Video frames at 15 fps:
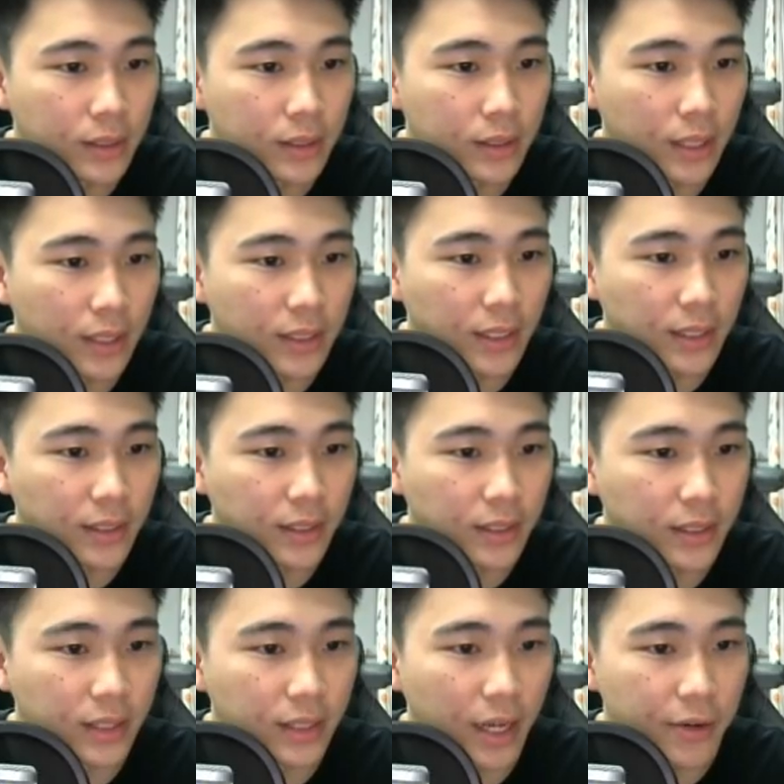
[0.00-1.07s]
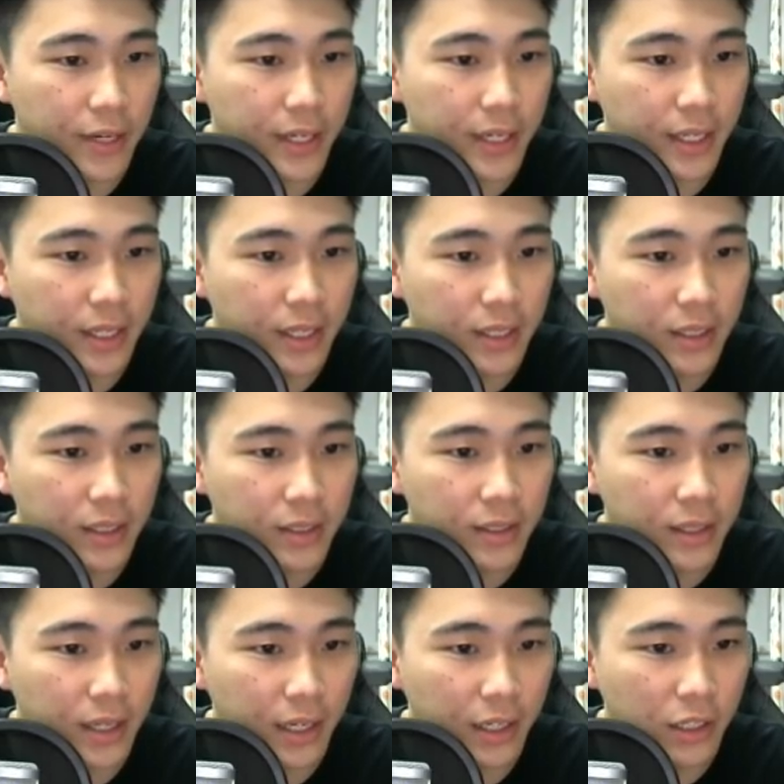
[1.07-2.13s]
Sazazari,
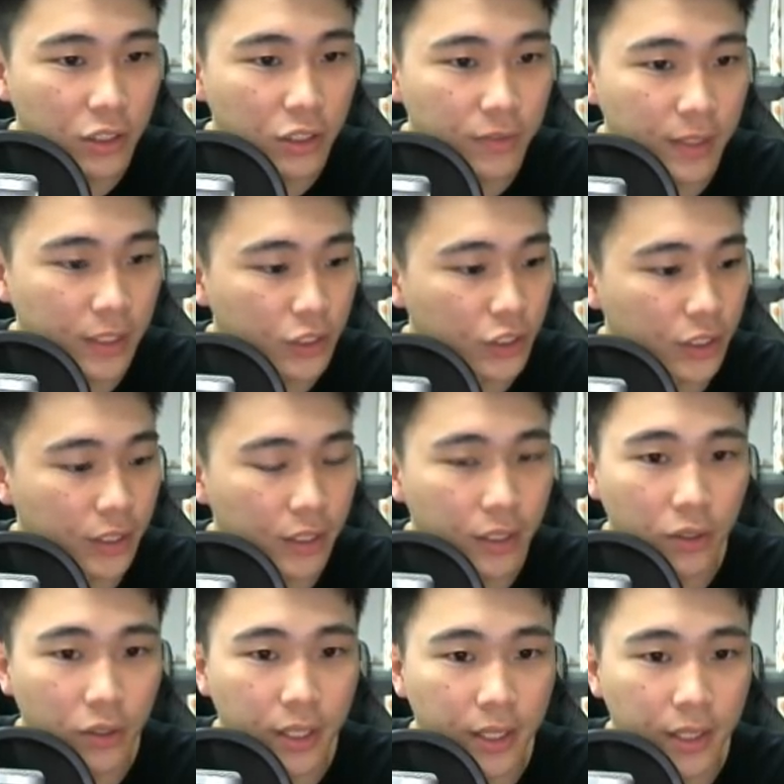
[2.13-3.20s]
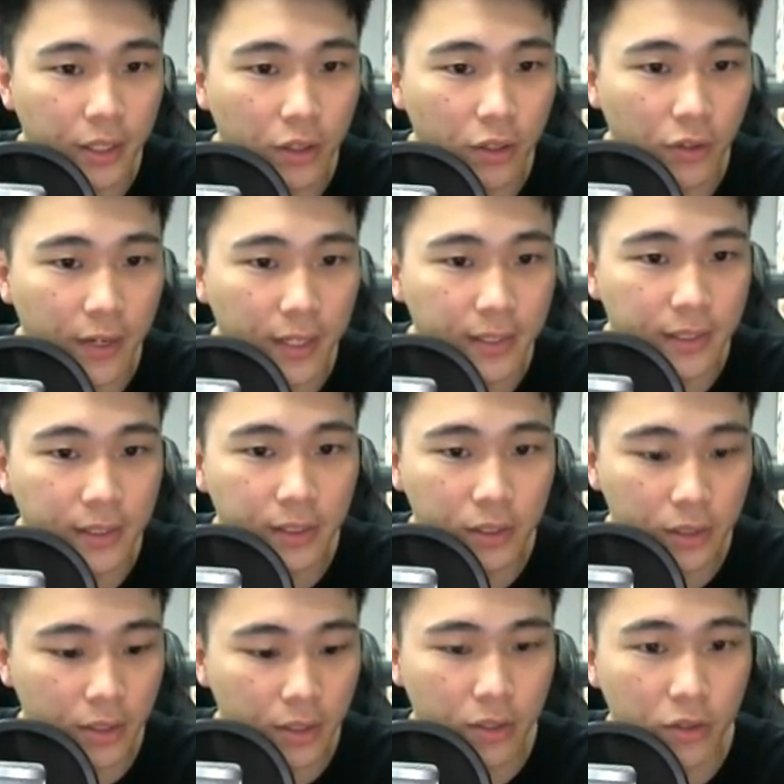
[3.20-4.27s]
English version. Okay, congrats.
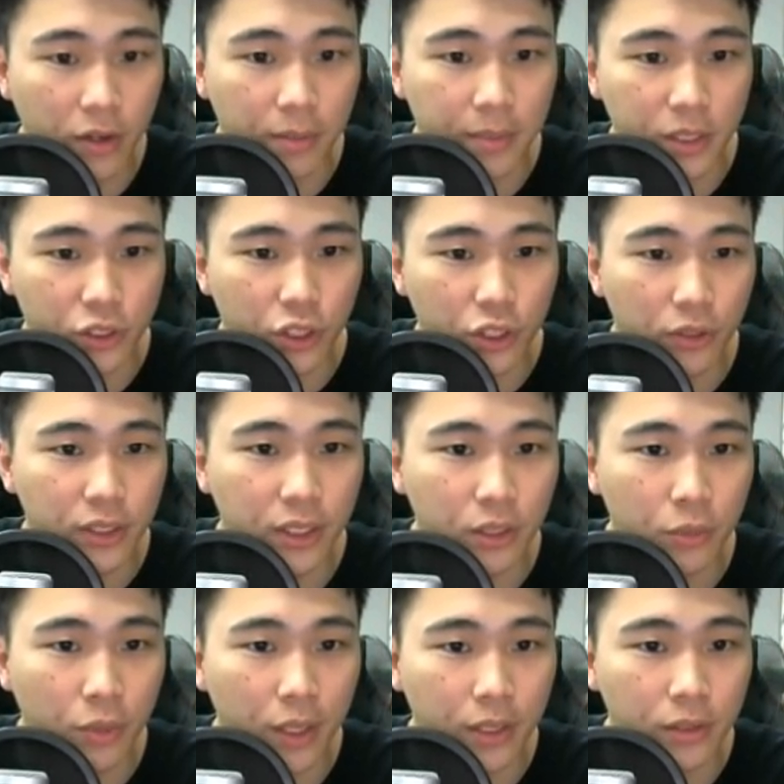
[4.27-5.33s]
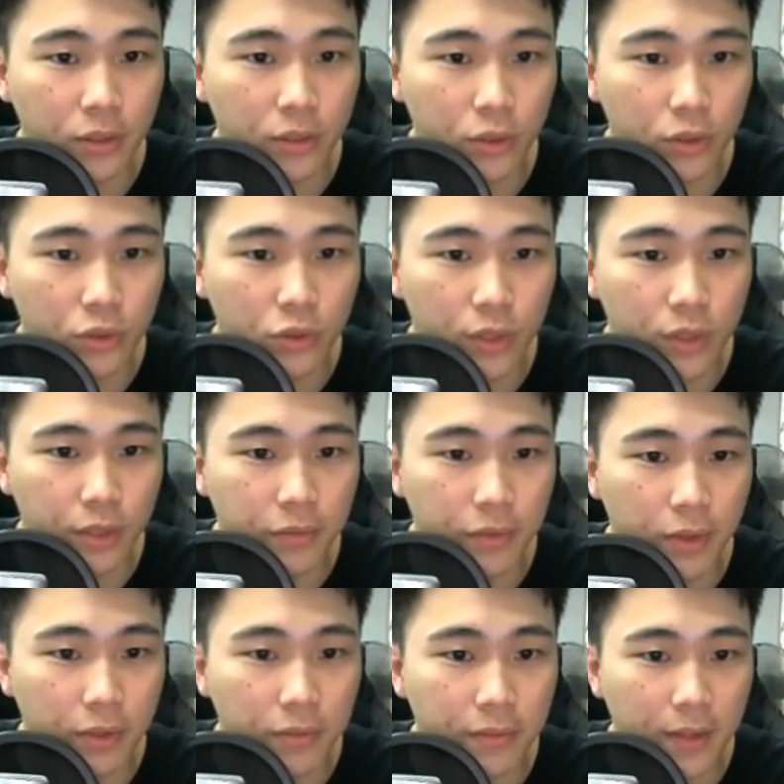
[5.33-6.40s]
You have been chosen. 1, 2, 3,
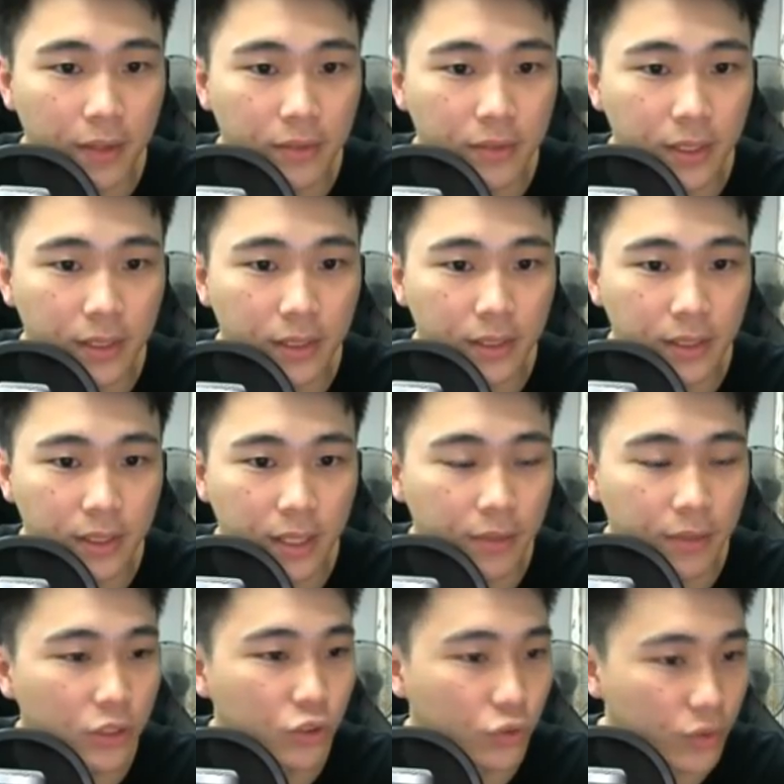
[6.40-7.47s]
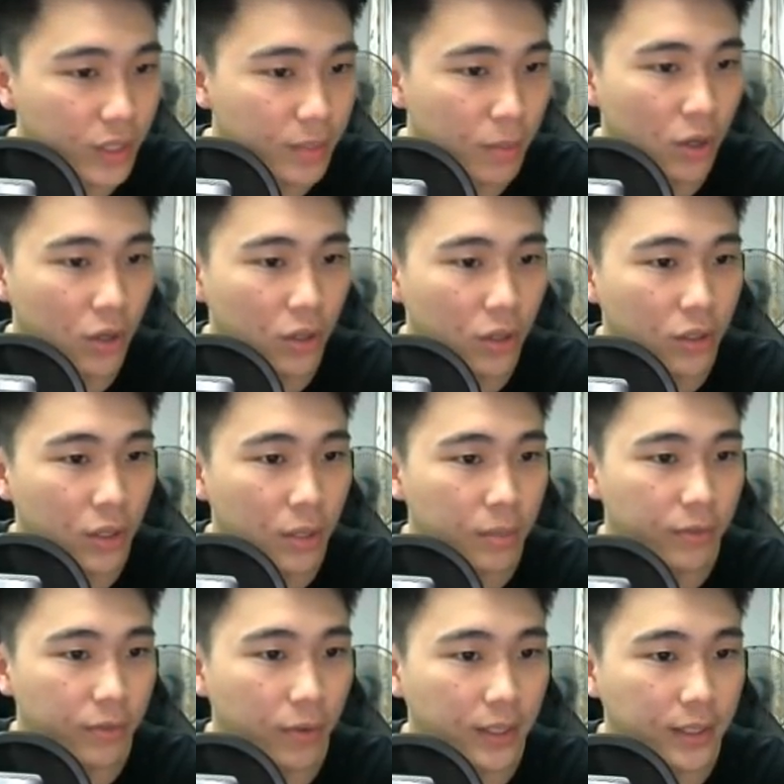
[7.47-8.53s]
4, 5, 6, 7. 3 more
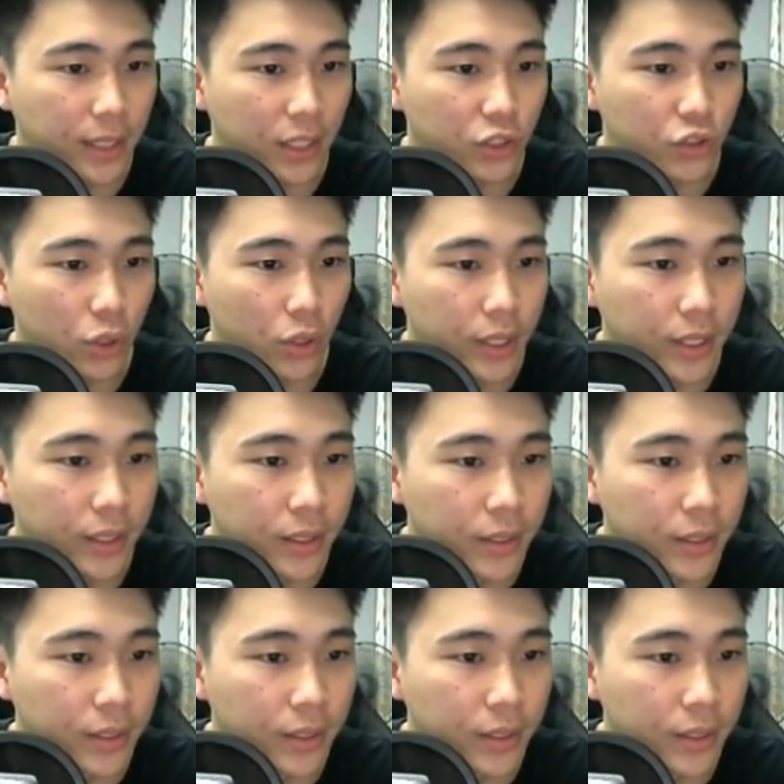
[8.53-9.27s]
before I start drawing.